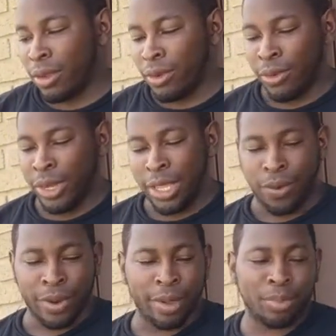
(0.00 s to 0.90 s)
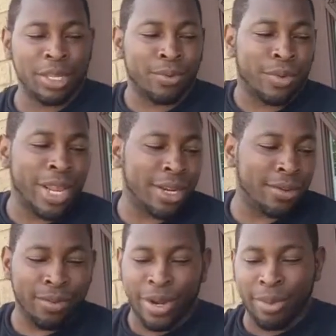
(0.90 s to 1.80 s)
re-gripped and ready to
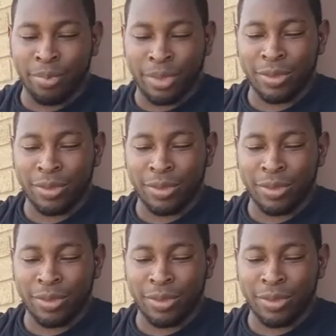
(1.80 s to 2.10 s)
rip.